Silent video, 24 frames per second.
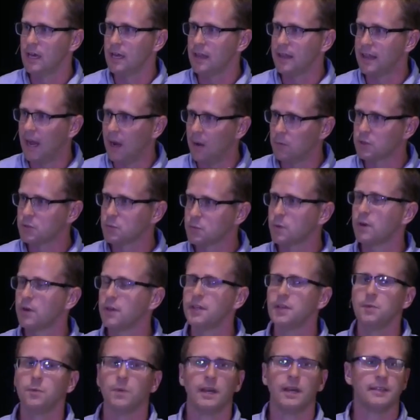That was where
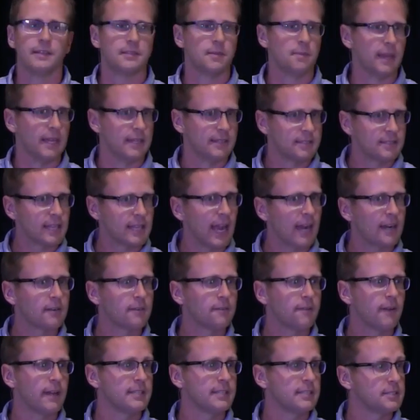you went to make
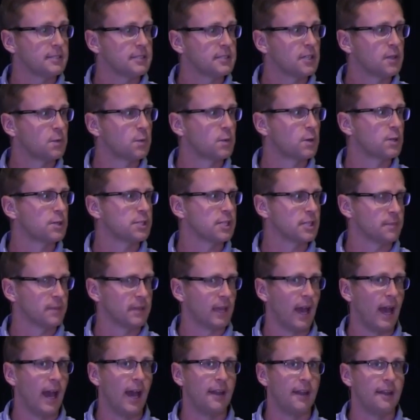sacrifices to worship
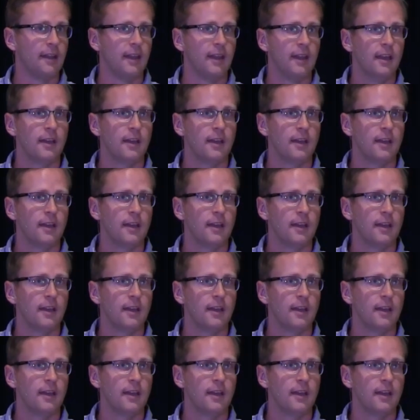God.